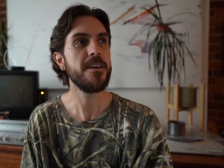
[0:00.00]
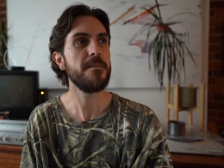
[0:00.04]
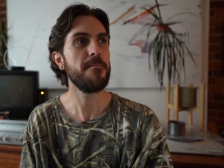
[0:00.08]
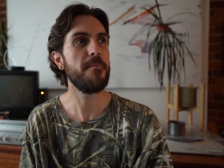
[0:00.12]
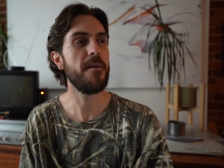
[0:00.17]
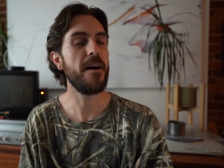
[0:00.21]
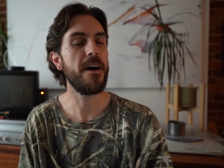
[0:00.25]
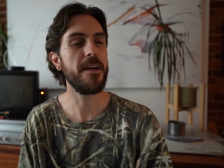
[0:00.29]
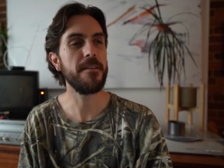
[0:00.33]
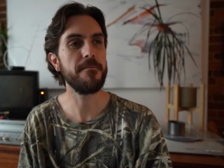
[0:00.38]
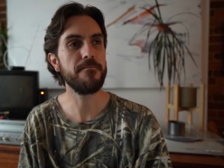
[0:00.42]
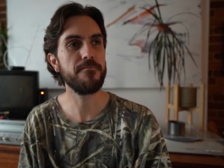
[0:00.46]

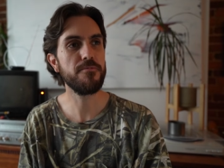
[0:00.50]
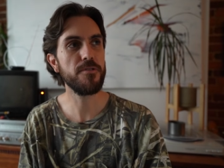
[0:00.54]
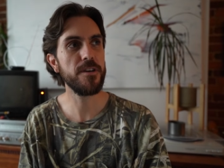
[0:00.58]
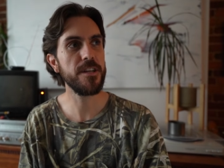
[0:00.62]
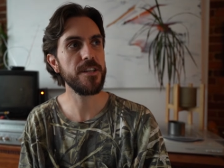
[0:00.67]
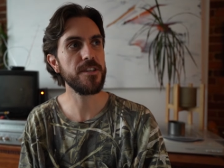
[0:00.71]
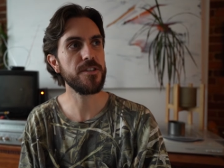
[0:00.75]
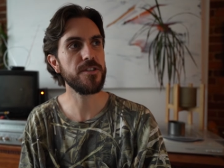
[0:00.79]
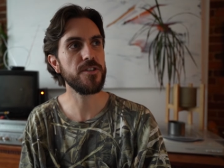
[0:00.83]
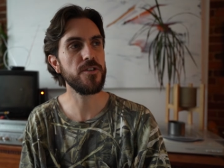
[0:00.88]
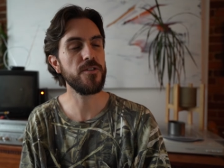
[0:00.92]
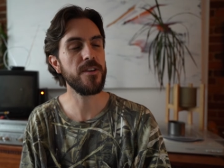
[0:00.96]
But
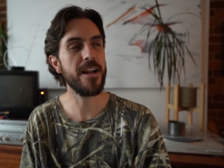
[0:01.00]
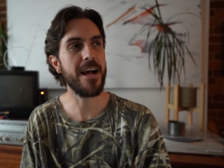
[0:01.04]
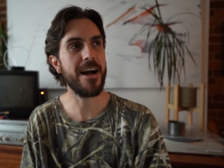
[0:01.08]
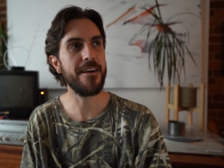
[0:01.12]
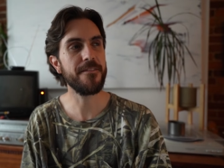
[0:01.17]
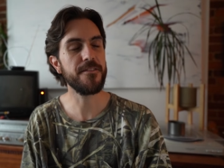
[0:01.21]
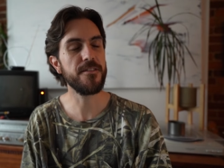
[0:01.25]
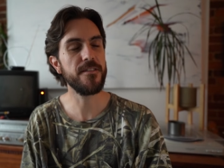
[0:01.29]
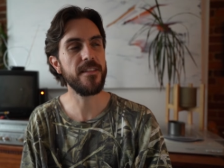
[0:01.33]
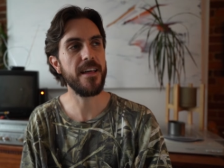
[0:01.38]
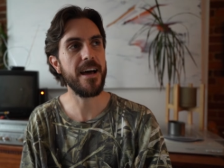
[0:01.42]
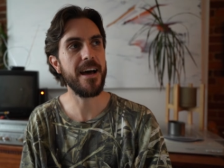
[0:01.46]
pretty soon
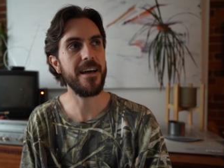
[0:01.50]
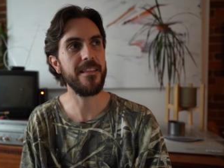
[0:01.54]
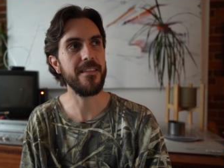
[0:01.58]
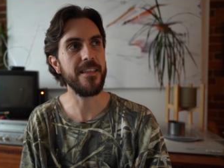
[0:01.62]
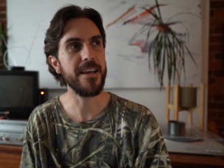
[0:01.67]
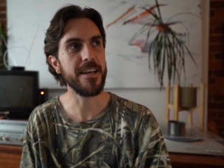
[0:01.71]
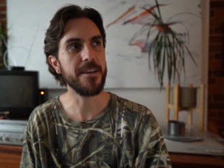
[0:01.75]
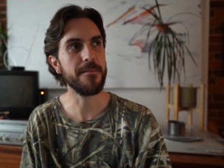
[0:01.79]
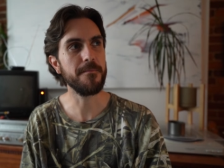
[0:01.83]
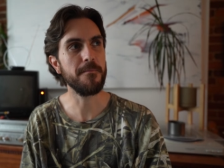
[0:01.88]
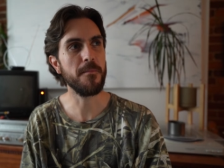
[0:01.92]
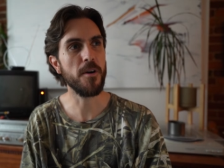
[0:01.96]
after that,
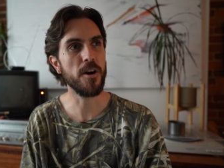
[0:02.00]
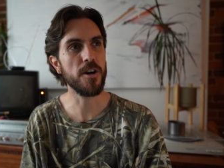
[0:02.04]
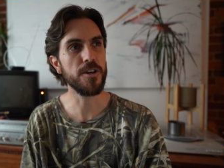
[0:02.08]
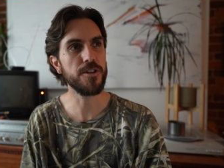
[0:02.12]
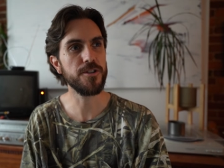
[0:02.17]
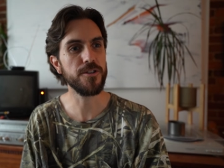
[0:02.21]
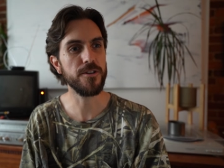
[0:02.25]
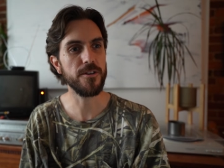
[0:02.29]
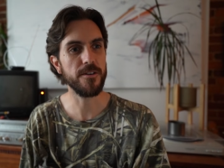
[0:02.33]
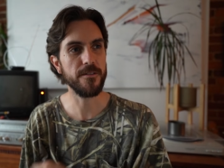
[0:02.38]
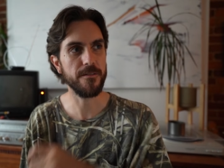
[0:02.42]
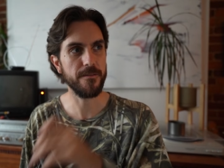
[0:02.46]
like
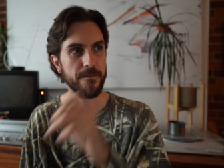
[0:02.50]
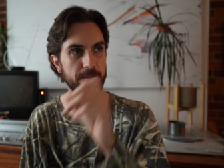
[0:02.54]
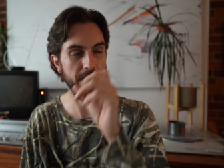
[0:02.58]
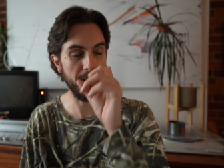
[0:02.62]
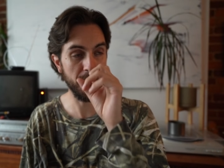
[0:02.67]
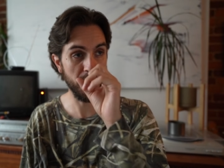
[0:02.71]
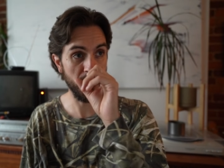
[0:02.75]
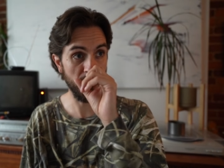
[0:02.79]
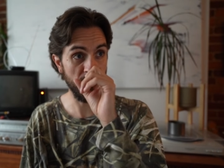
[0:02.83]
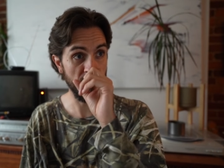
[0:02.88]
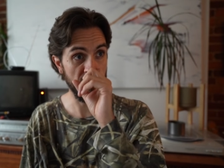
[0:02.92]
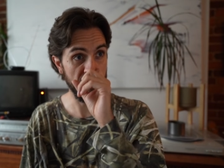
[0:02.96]
March or
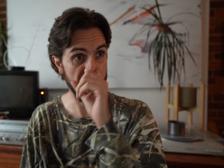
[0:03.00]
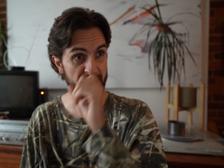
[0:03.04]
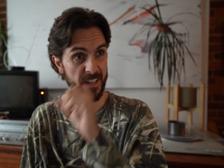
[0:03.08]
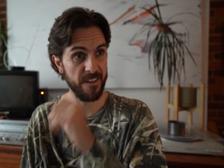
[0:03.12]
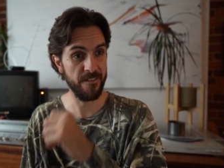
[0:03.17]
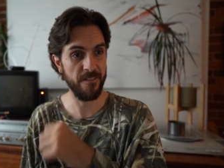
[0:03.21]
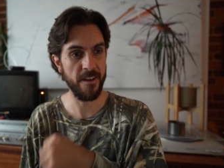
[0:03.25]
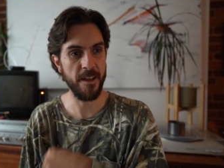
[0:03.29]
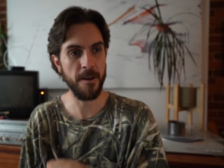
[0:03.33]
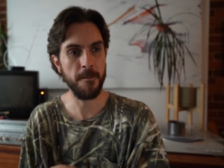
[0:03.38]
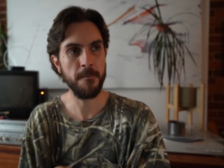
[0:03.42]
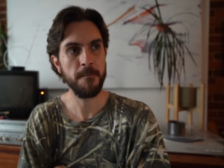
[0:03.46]
February,
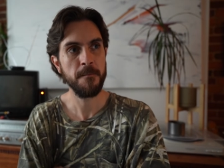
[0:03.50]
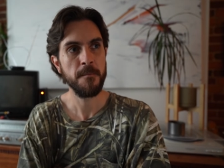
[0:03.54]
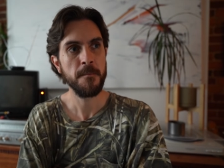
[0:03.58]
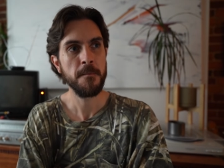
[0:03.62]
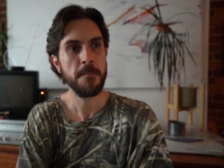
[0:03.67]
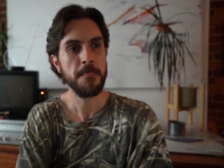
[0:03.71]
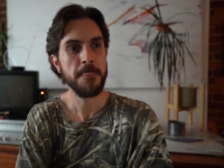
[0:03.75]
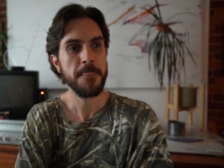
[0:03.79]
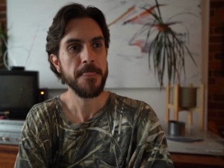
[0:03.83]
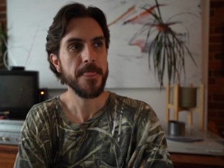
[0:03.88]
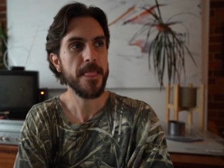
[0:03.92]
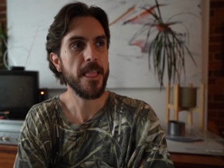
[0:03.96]
even,
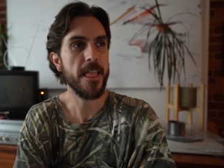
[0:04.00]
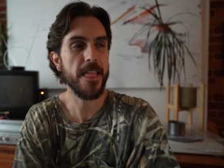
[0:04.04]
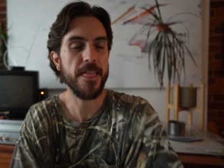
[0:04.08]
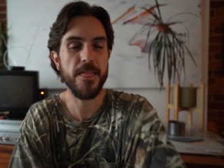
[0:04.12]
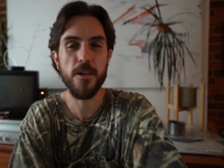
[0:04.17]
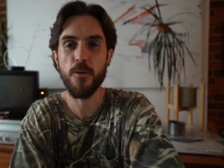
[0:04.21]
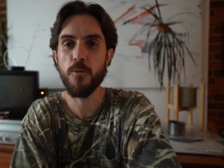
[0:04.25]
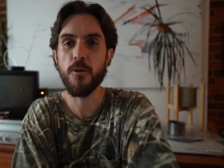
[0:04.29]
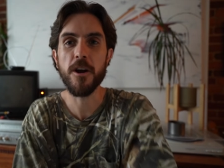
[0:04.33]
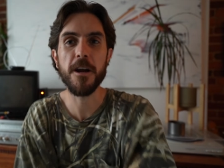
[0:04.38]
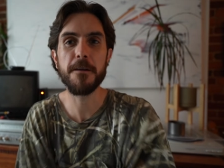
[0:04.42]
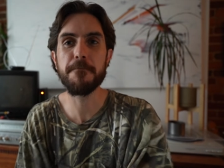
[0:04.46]

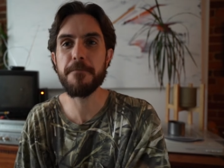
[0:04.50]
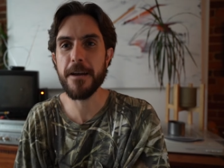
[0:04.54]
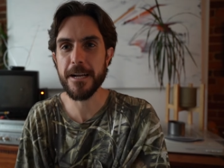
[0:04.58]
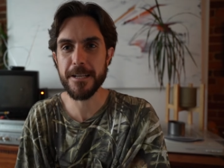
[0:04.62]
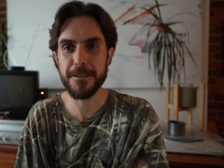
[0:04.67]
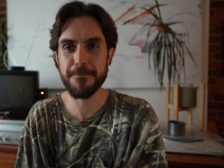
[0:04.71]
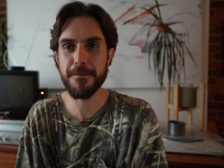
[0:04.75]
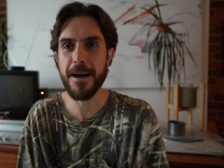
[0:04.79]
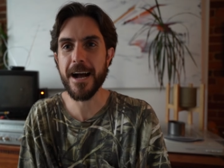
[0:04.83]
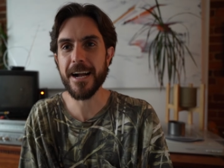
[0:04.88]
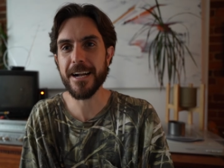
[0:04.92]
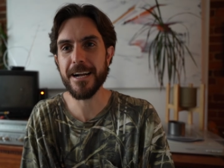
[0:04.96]
the work
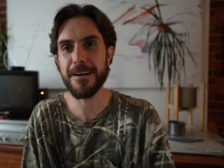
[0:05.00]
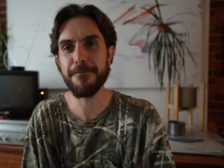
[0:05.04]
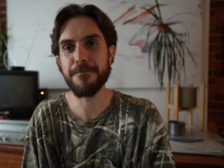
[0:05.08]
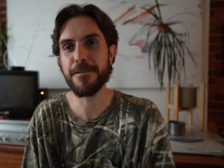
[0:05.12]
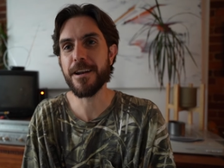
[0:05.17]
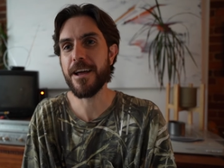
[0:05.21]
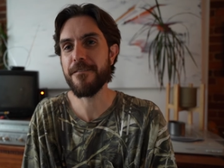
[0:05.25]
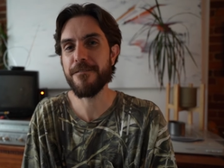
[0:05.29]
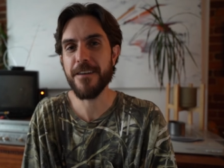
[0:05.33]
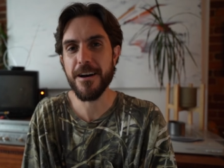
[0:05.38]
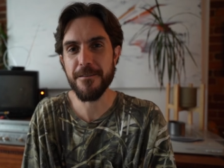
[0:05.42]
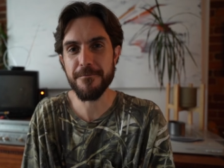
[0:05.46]
picked back up
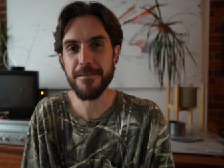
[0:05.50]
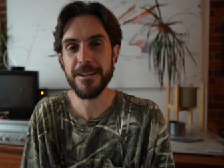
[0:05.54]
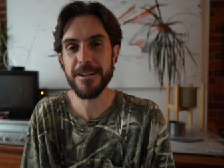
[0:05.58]
and I found